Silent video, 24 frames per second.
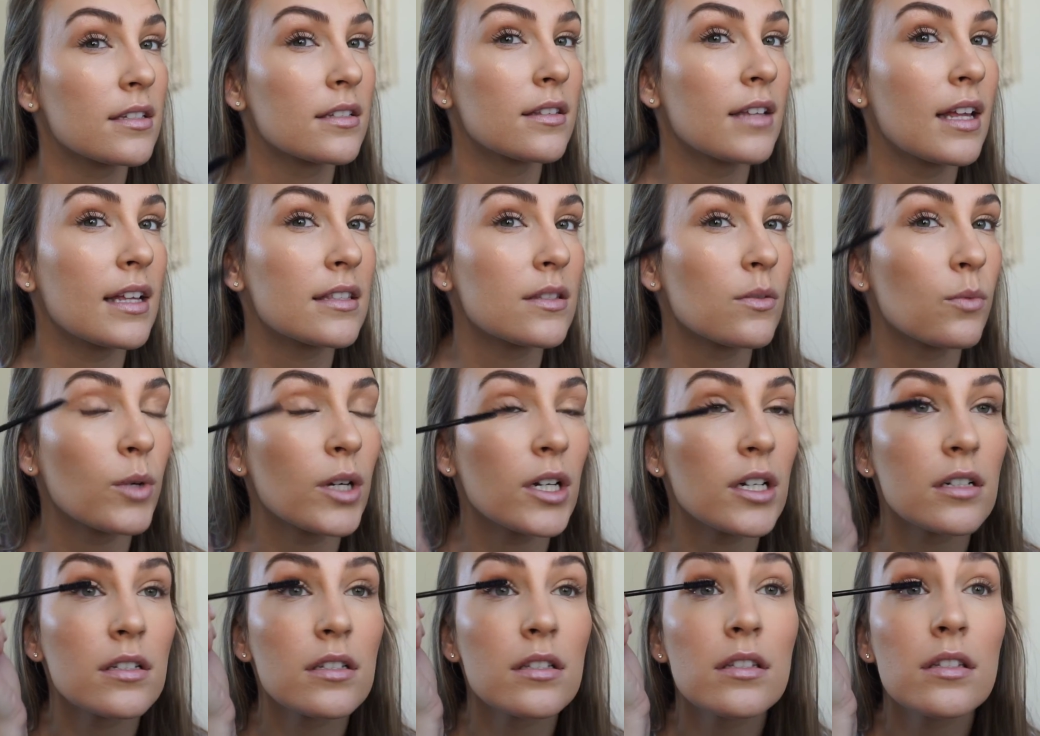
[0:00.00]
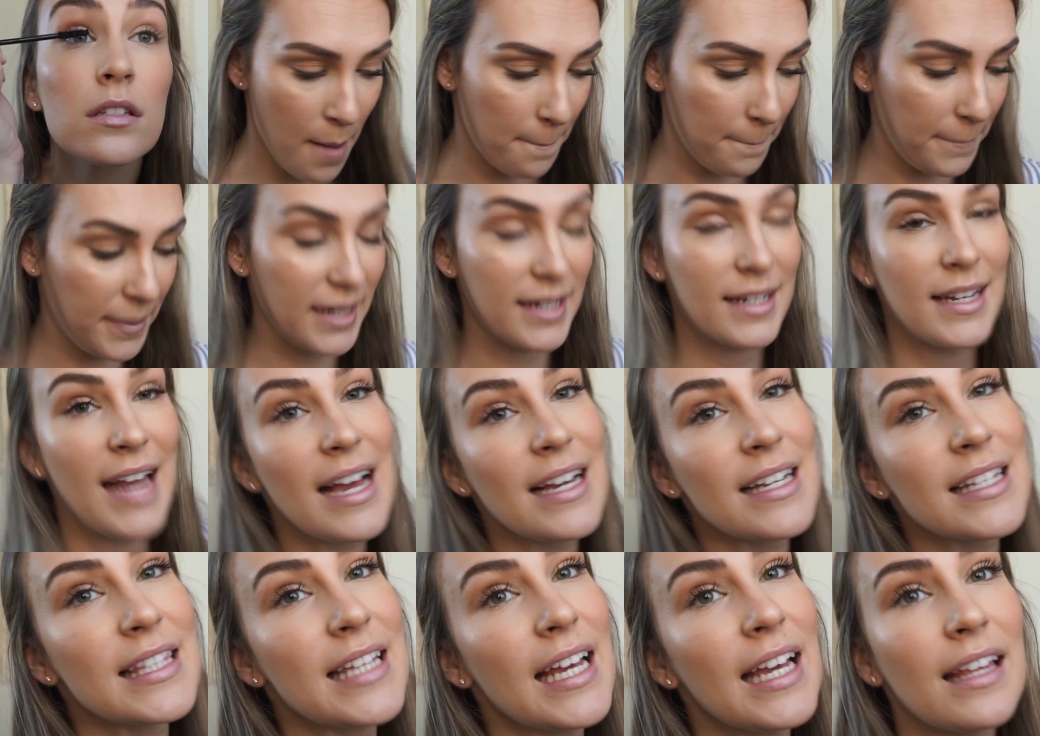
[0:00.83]
That's worse. But
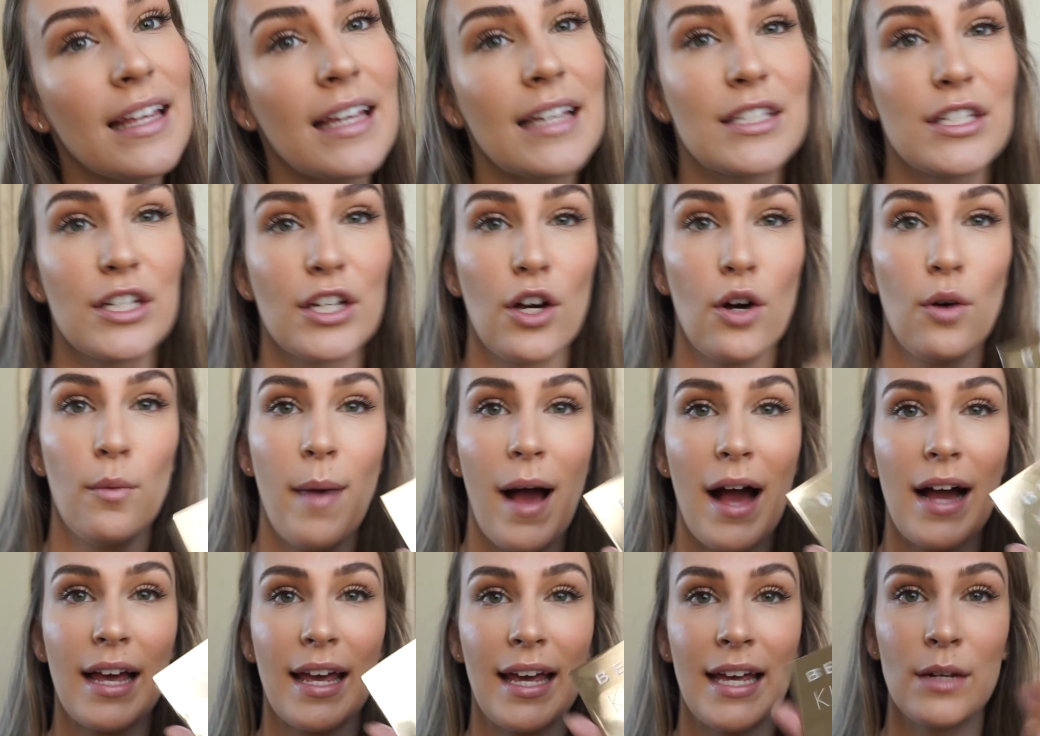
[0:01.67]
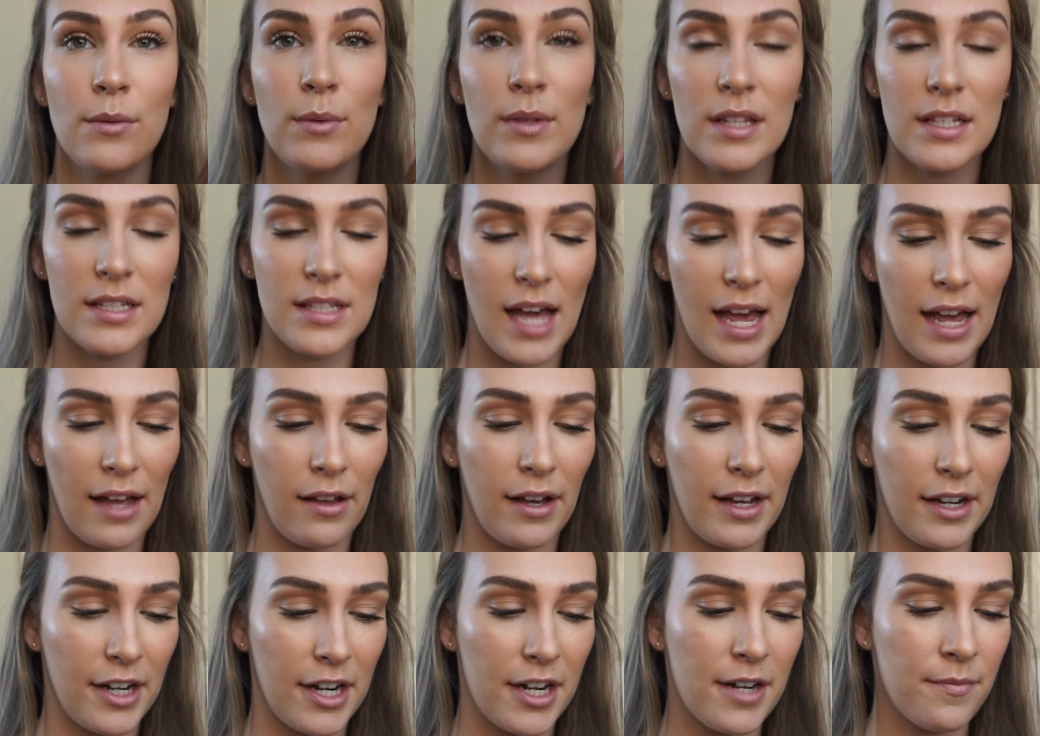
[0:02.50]
next I like to go back in with this
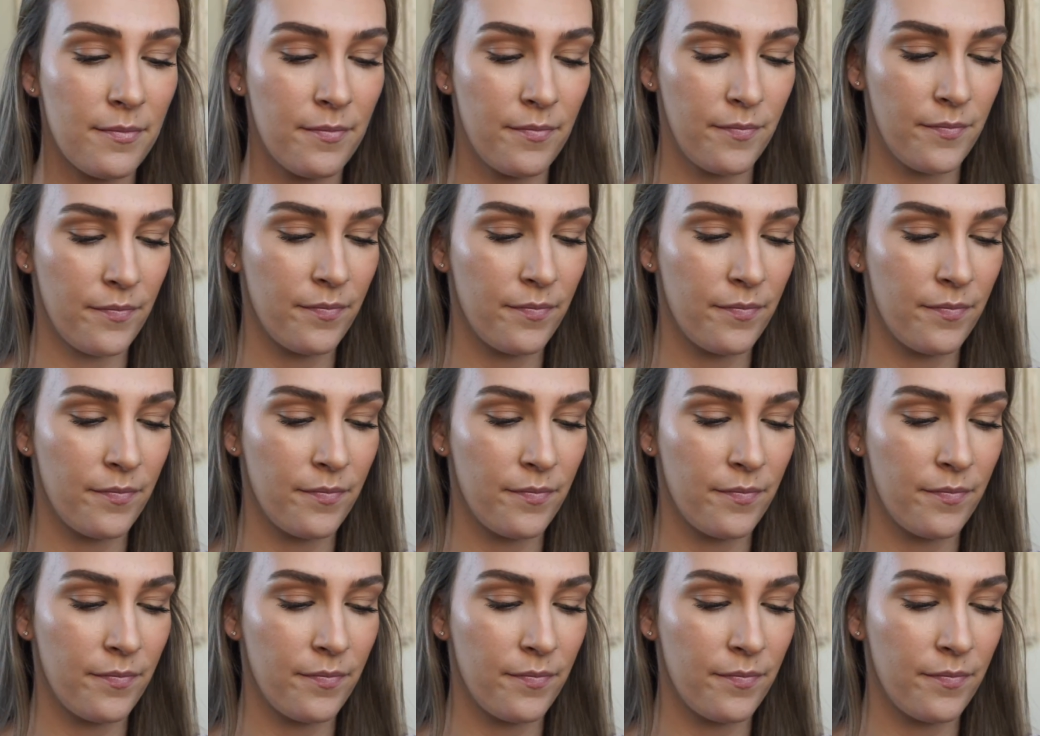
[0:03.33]
highlighter